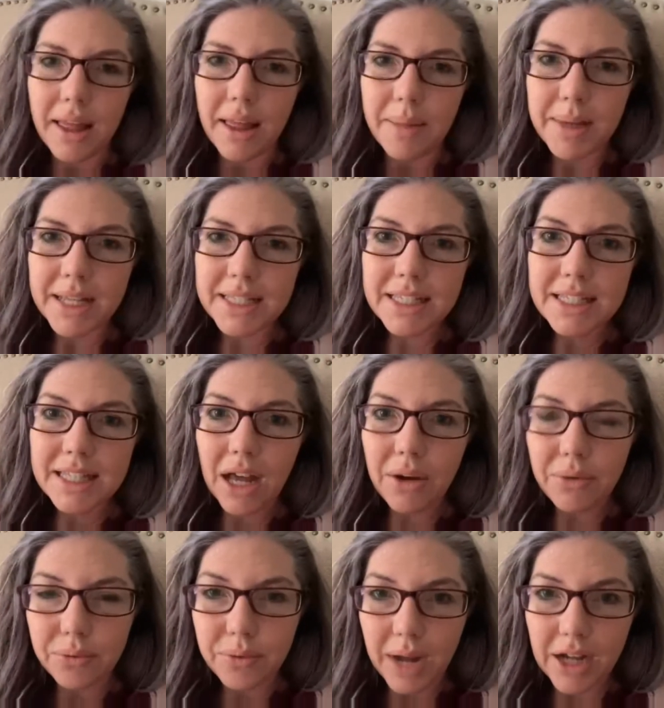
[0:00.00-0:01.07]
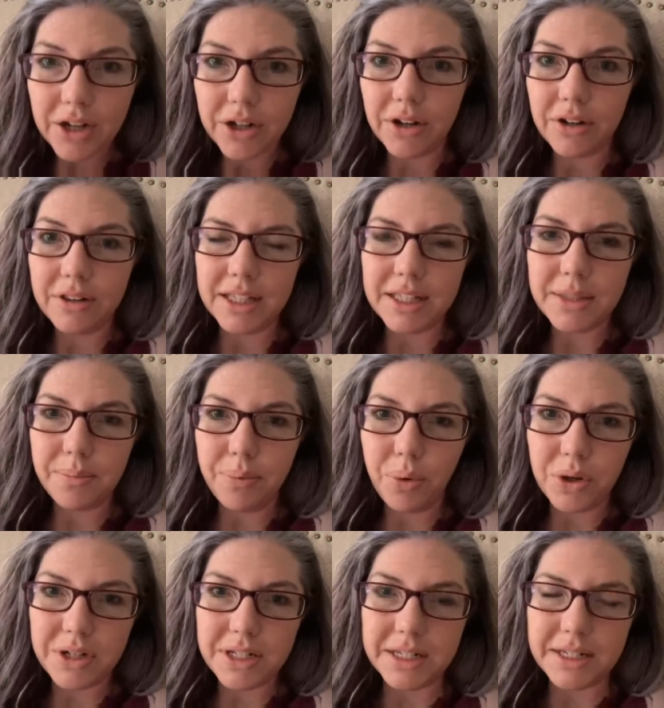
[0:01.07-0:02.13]
Because it's that record that's
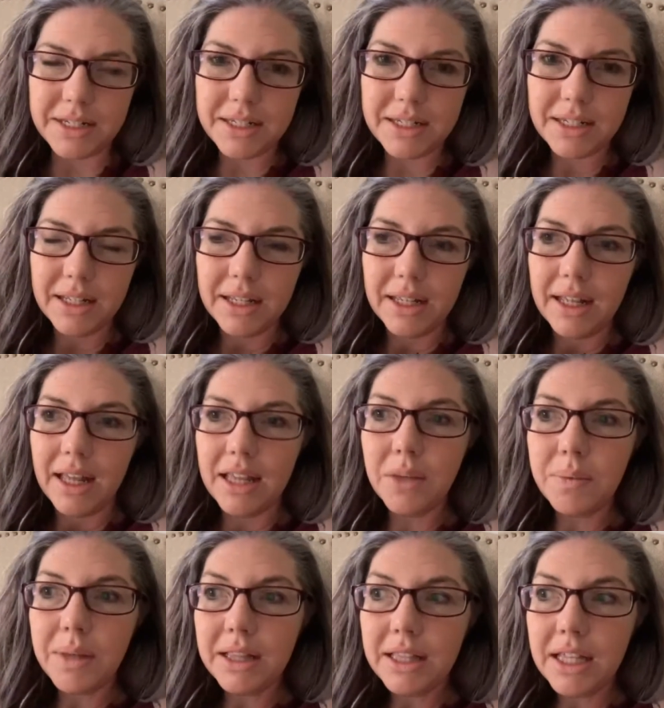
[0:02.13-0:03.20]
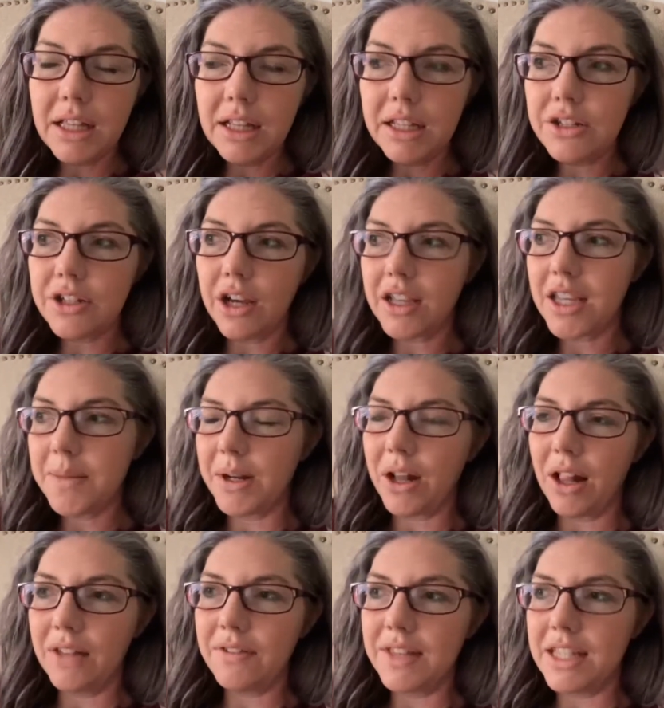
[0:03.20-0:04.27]
important, and that we legally document
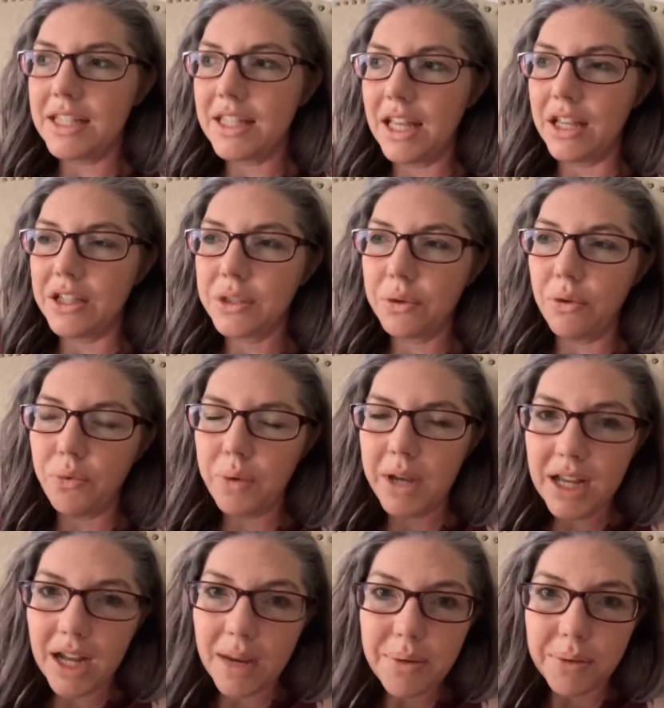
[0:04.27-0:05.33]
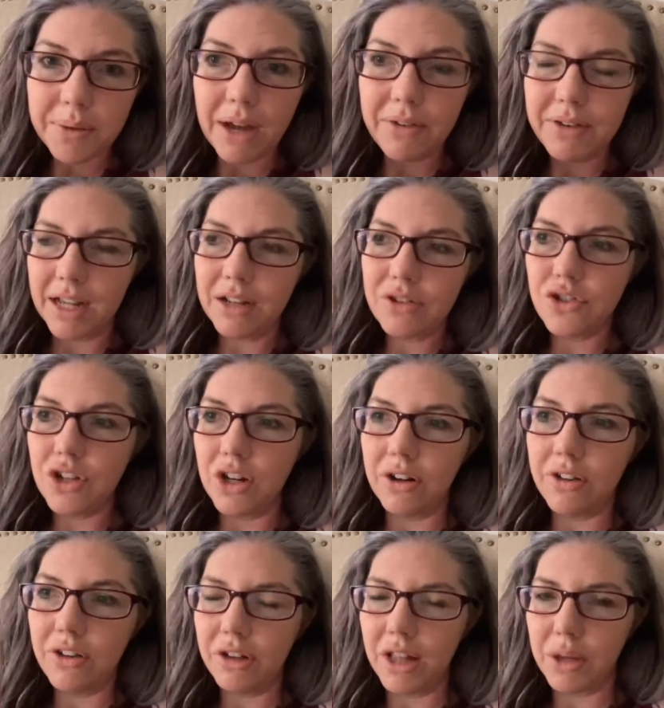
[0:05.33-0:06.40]
all of these things. So if we come around next year
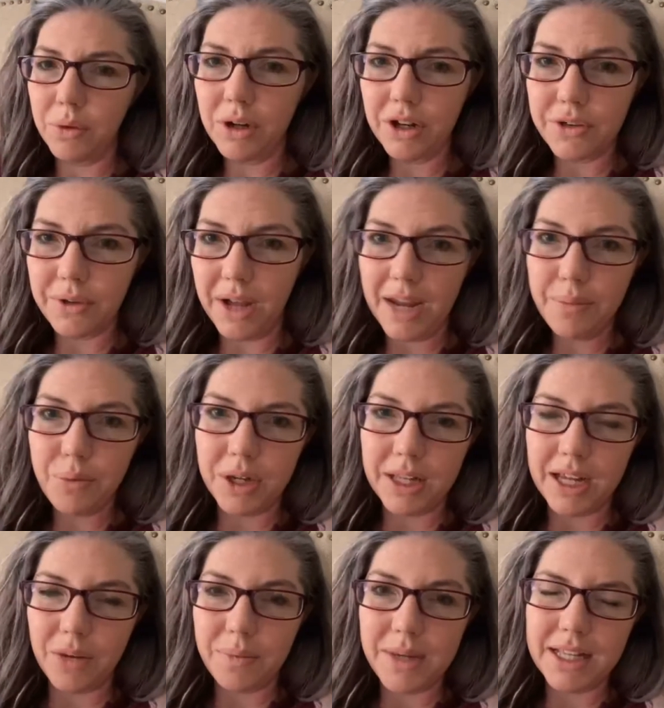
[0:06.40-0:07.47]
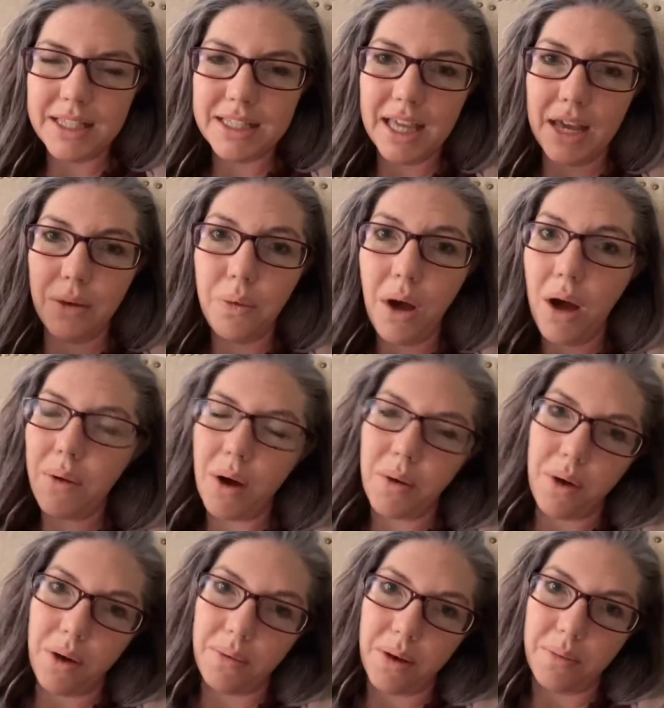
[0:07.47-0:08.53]
and they're like, going to do hybrid again, we can say,
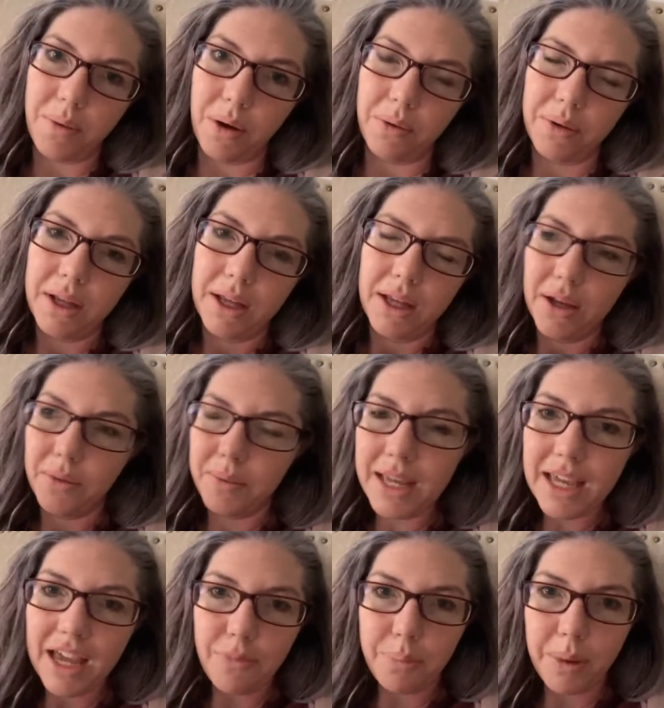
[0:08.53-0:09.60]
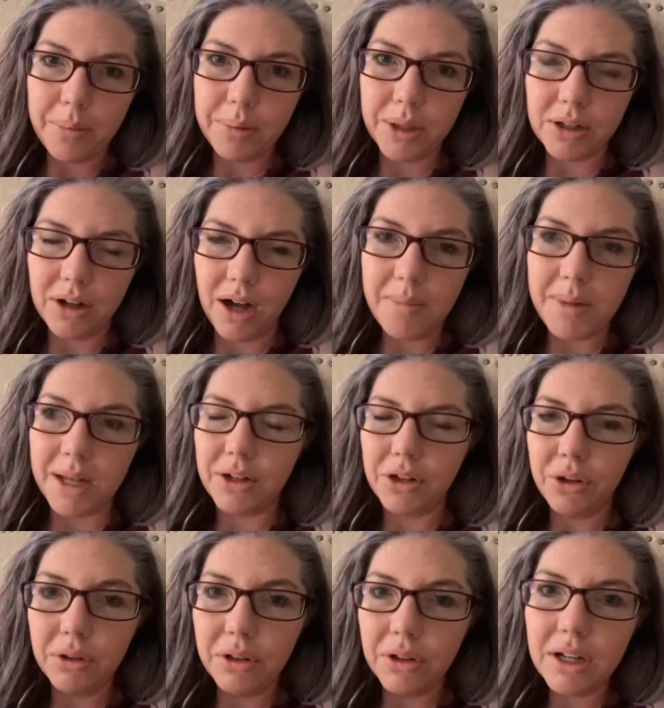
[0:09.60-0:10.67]
whoa. We gave public comment.
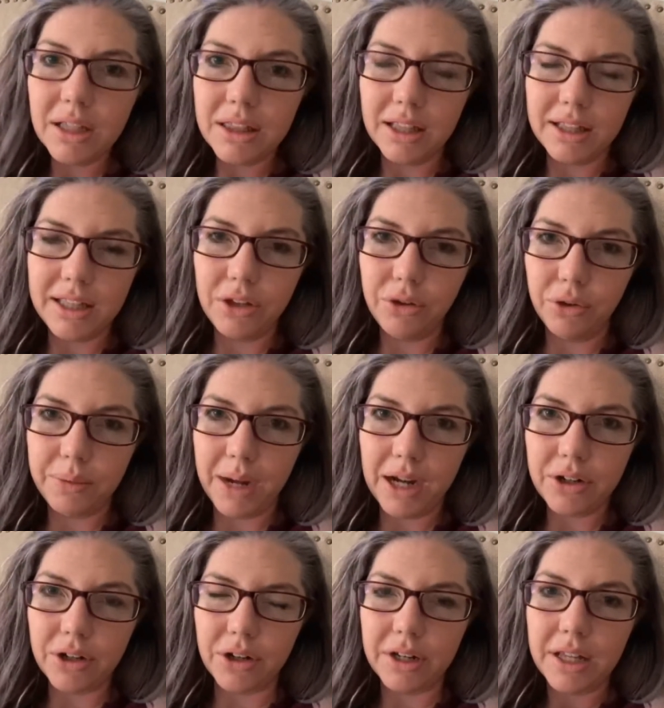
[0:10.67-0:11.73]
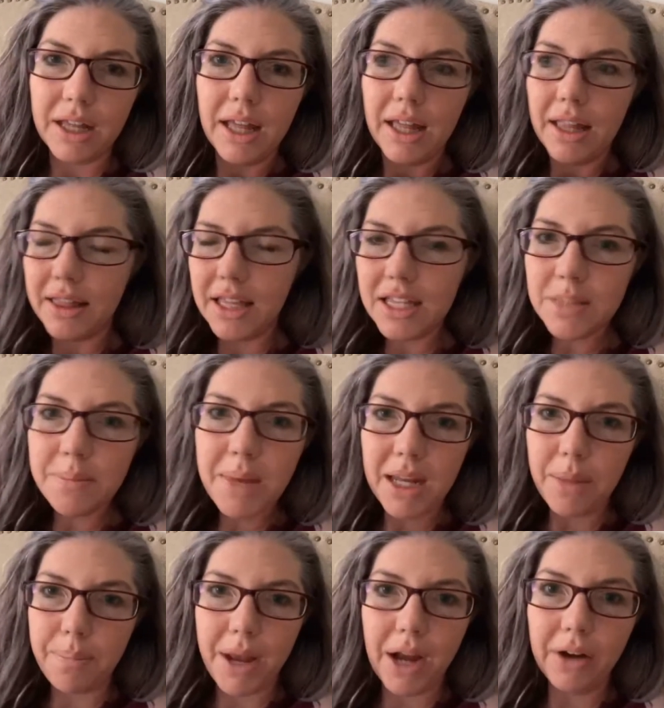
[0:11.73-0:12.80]
Go look at the legal record. This many
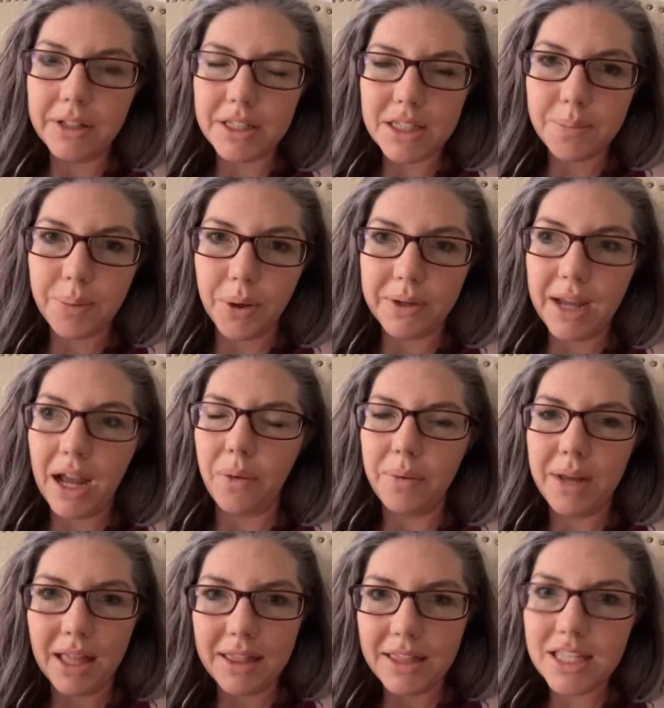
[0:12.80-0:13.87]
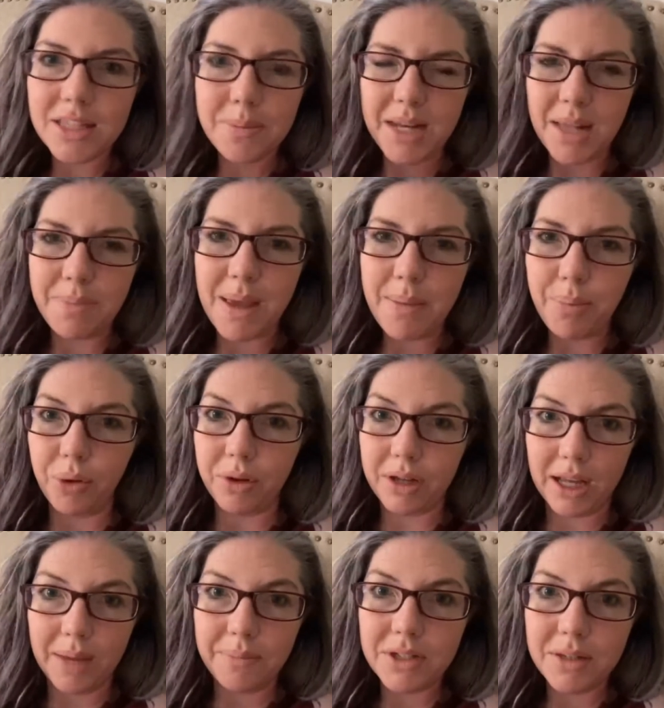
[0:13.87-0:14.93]
parents spoke out. We had this many people
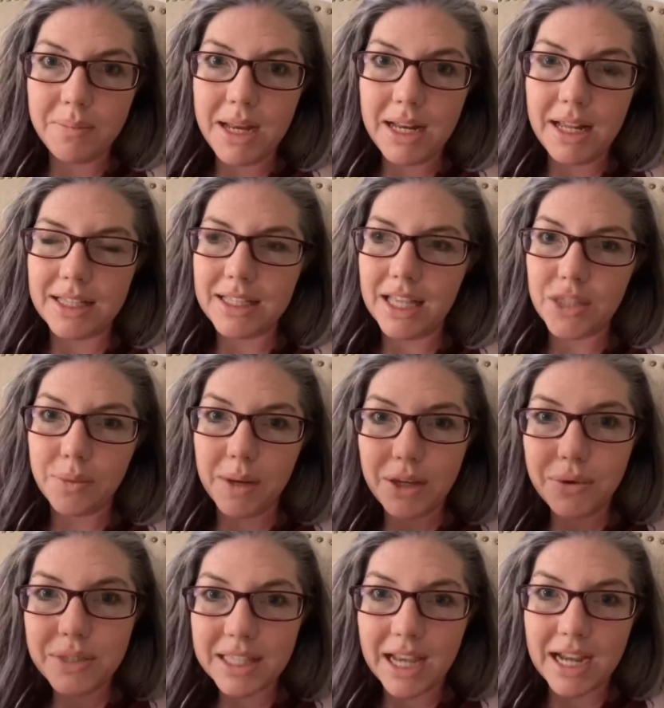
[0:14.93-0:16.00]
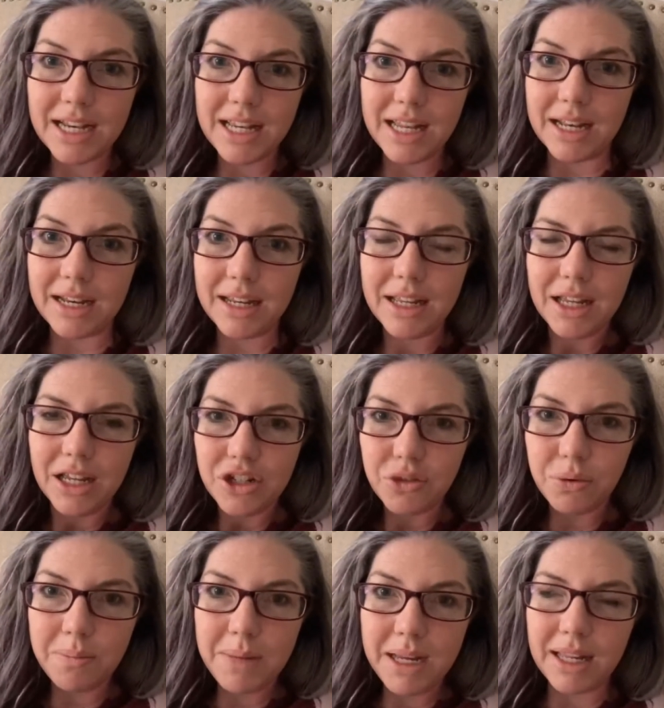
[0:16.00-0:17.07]
come to meetings. That's why you sign in to
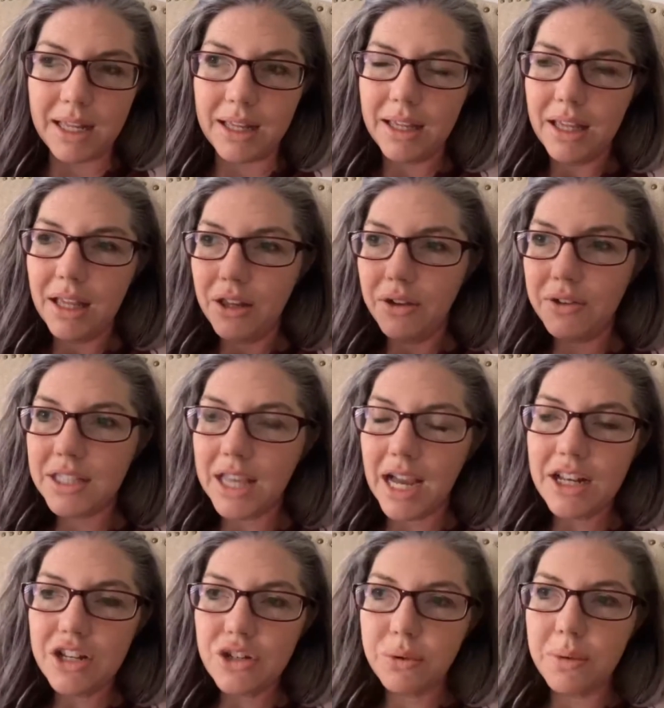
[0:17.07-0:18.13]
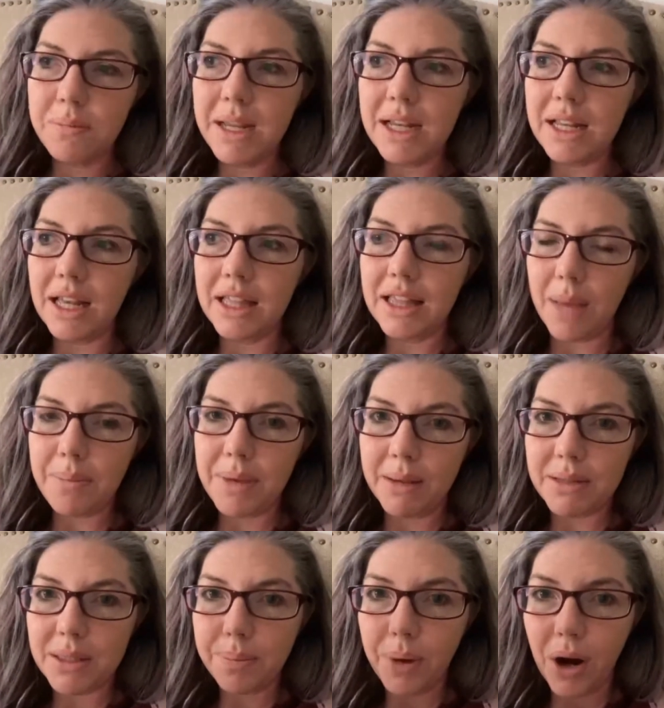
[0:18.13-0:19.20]
a meeting. You sign into a meeting, and that
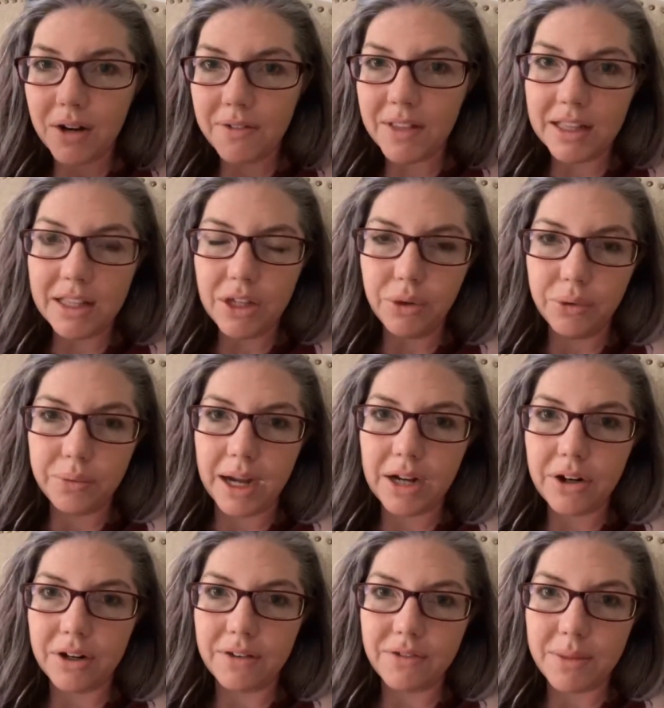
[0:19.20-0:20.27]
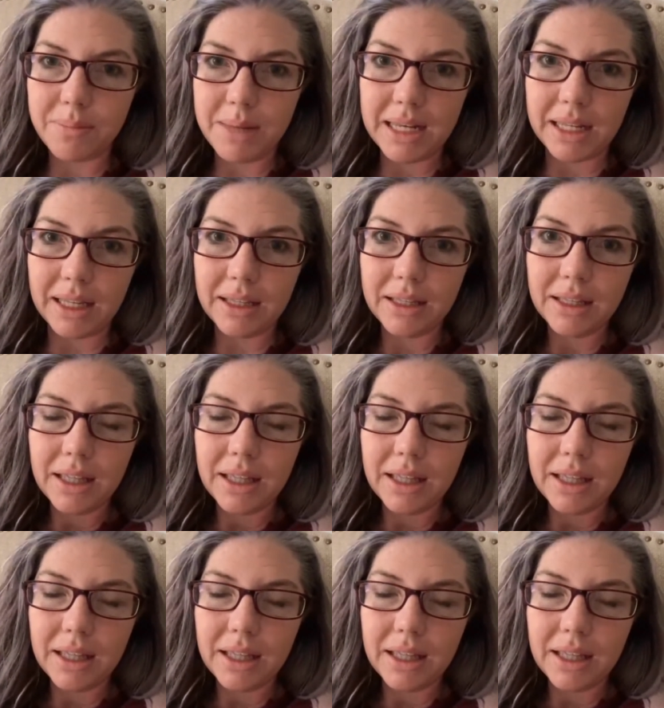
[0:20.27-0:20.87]
becomes part of the legal record of the meeting.